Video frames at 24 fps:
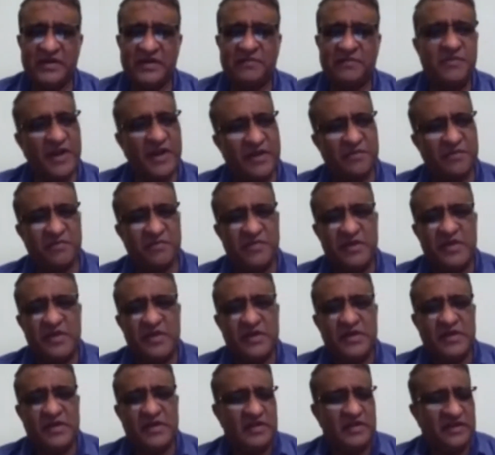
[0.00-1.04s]
madam,
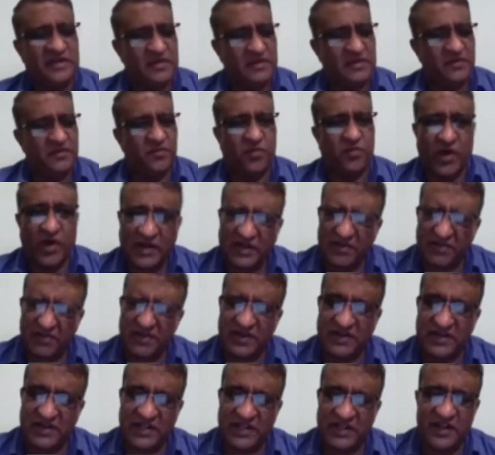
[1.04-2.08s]
whatever
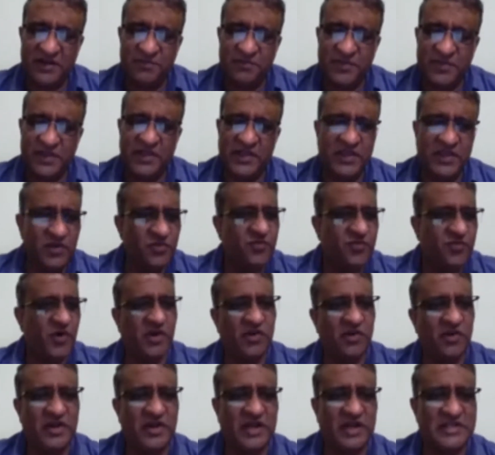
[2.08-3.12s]
TLP you followed
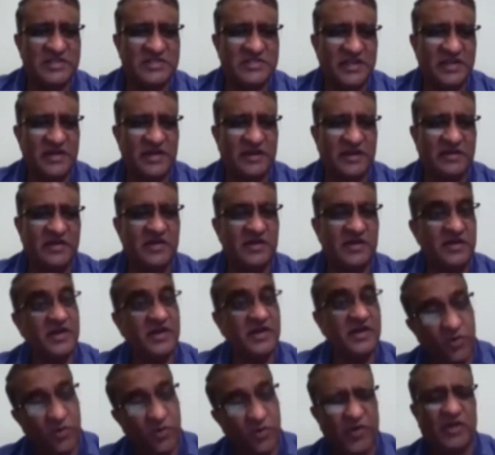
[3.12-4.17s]
last year, did
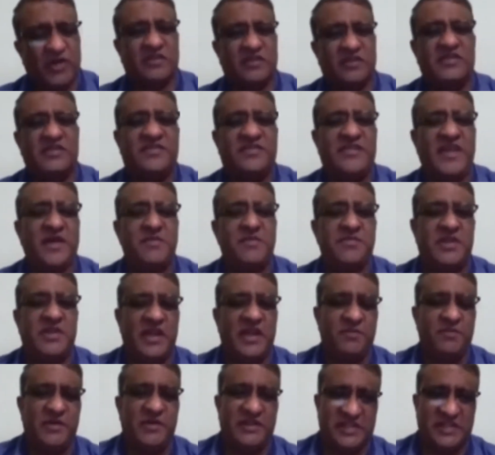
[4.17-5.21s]
you follow the same
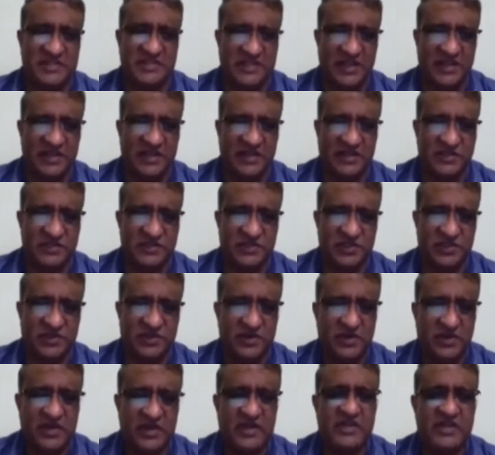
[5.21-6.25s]
TLP this year also?
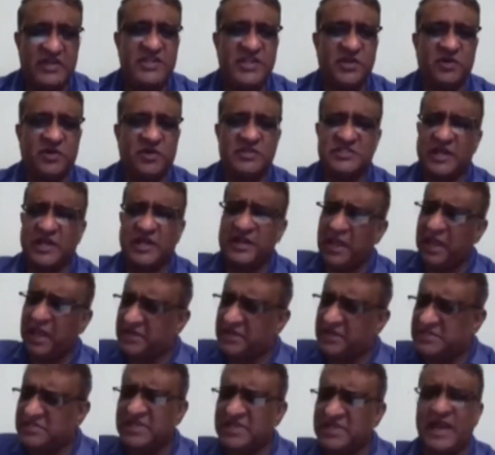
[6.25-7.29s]
She told, sir,
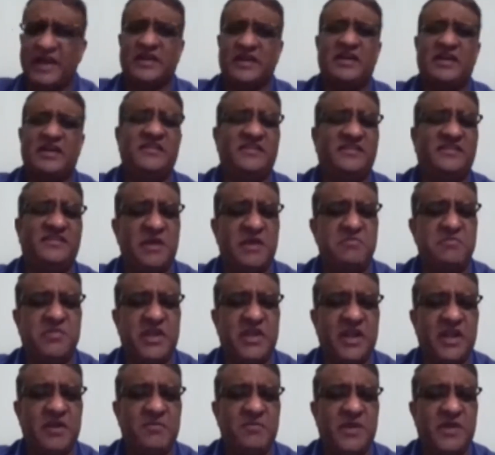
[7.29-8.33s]
exactly the same
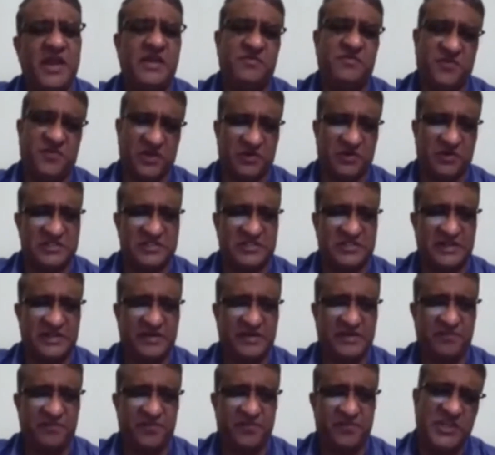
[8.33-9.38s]
TLP I followed, sir.
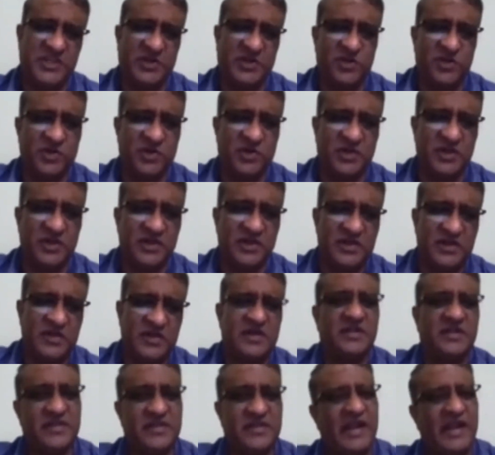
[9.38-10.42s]
She told.
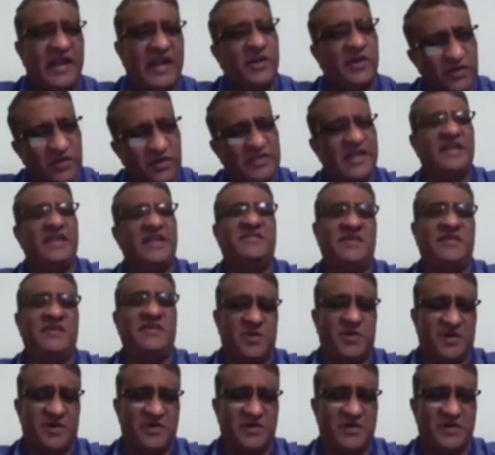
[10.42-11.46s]
Then I told, there is the
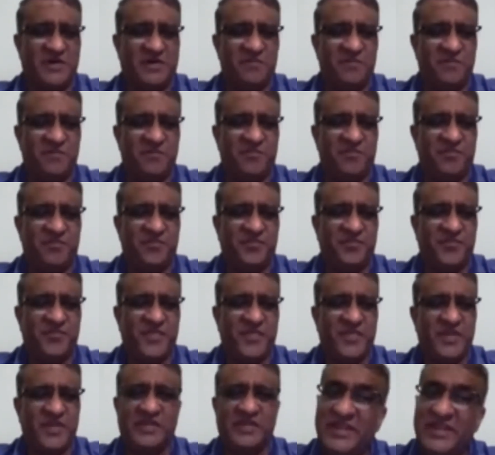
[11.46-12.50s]
problem.
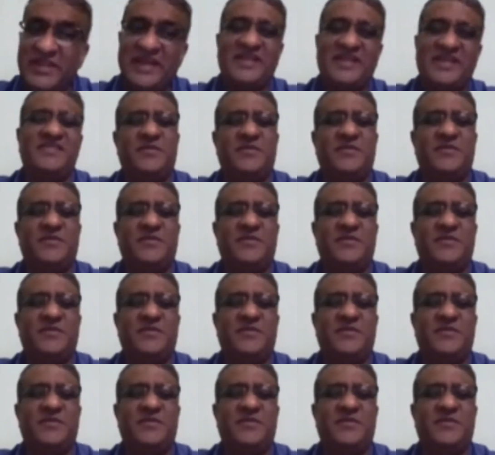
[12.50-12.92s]
There is the